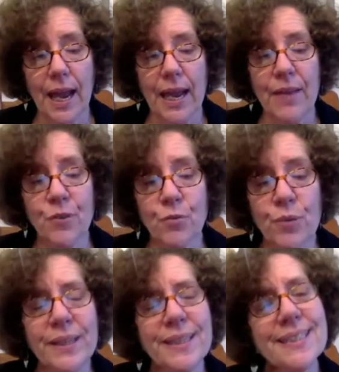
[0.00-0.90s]
if you
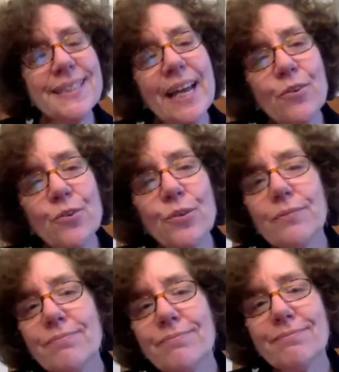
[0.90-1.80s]
read the
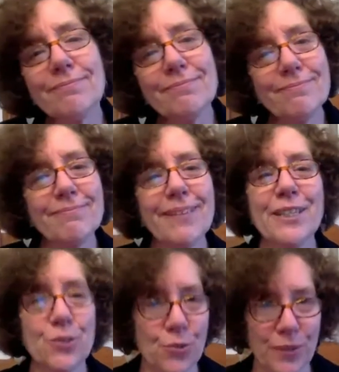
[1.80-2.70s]
standard
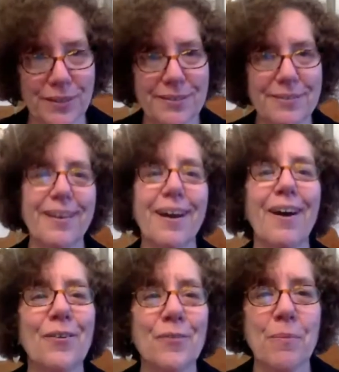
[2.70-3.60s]
histories
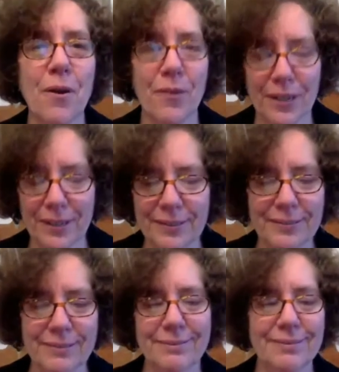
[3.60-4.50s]
of
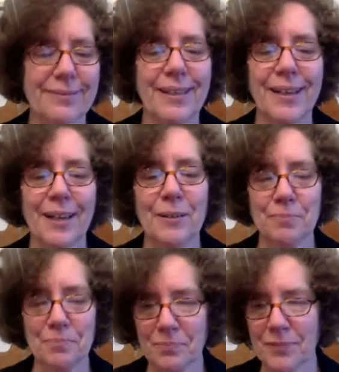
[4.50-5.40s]
American
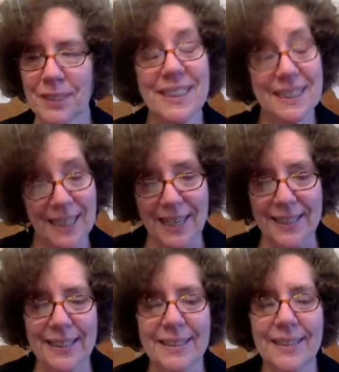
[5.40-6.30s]
um,
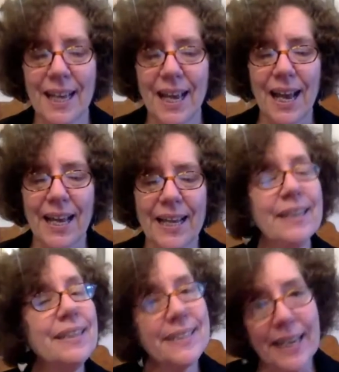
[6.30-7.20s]
society in
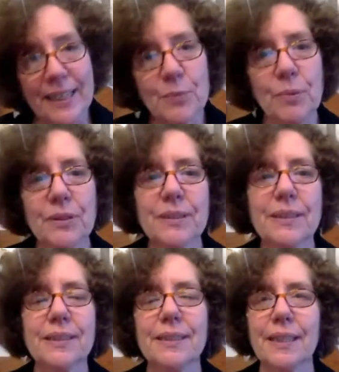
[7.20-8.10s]
the
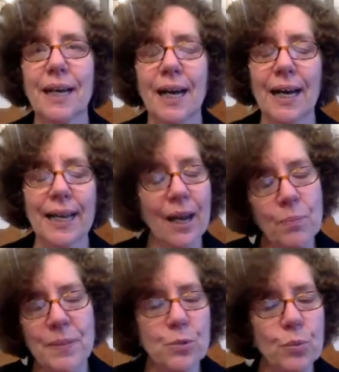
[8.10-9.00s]
textbooks, uh, and I hope
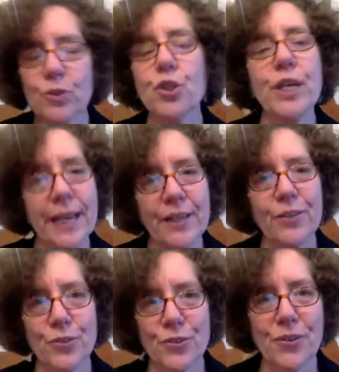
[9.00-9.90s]
this will
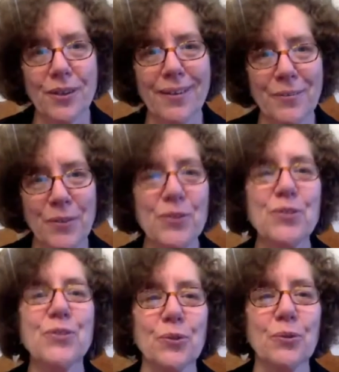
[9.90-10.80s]
change uh, very
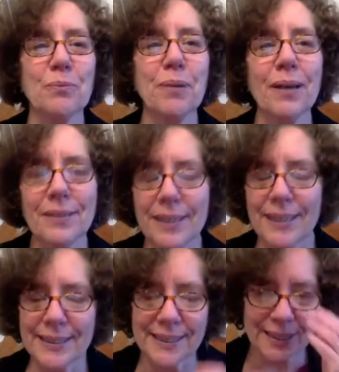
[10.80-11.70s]
soon, but
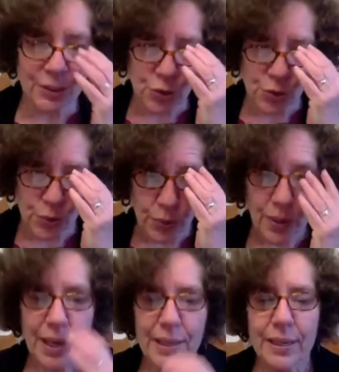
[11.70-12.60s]
it's still true
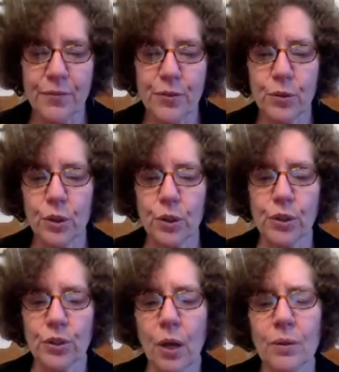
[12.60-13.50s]
that if you look,
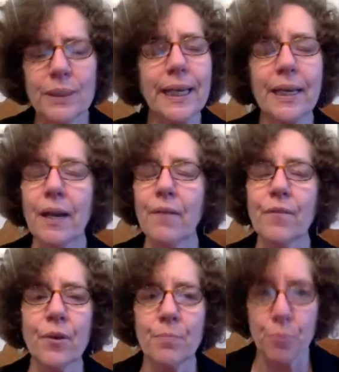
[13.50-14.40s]
you'll only get a
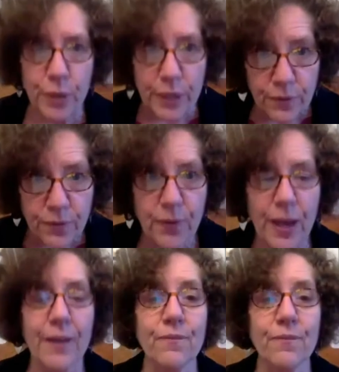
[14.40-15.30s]
very brief
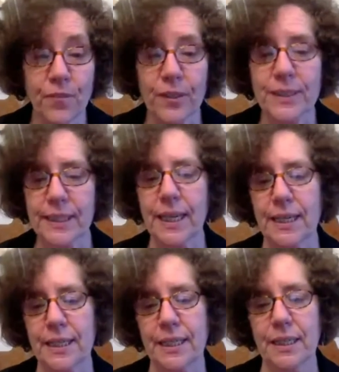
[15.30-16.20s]
and fuzzy
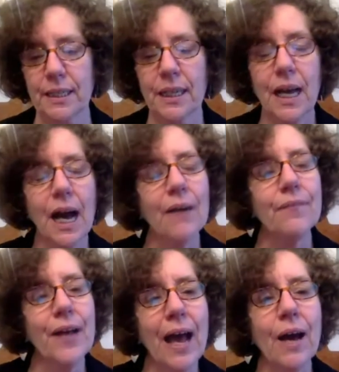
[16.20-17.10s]
idea of
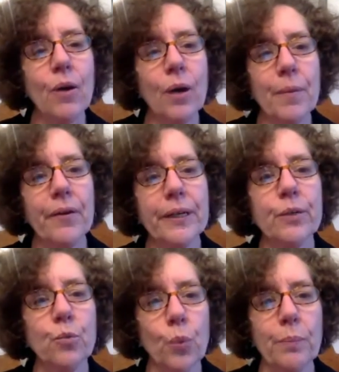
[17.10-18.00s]
how
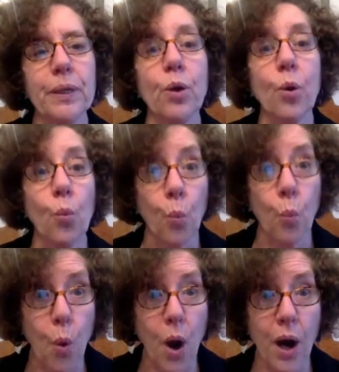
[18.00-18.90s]
American women
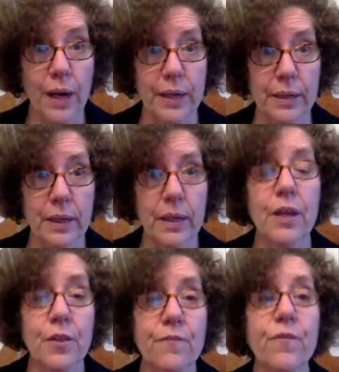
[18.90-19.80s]
won
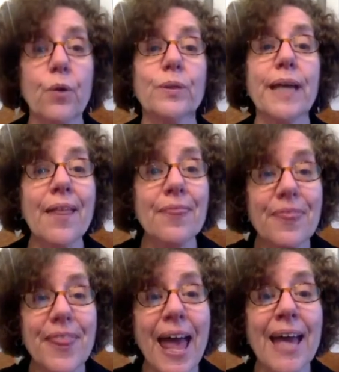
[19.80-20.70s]
the vote. And
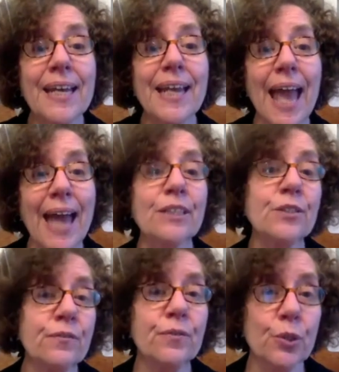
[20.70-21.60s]
that
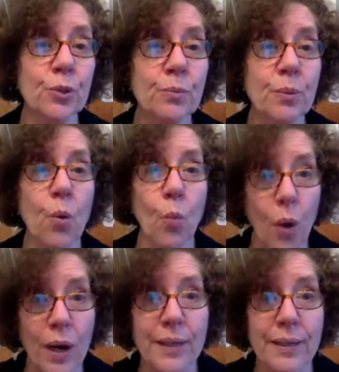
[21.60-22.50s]
active verb,
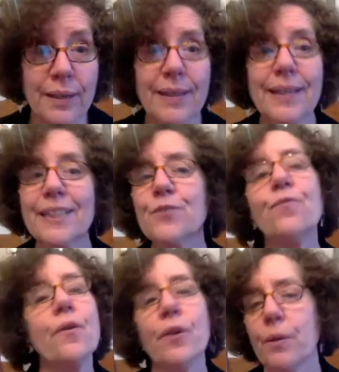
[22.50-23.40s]
won, is
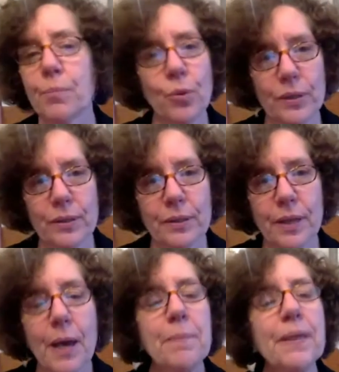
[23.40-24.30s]
very important
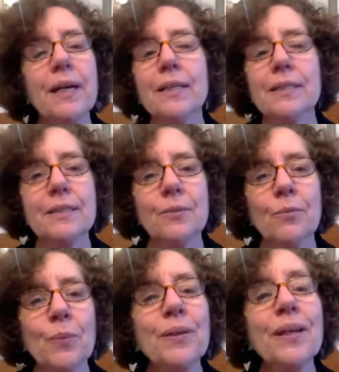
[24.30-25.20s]
because we
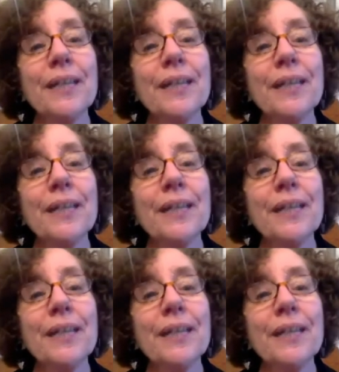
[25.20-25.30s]
were not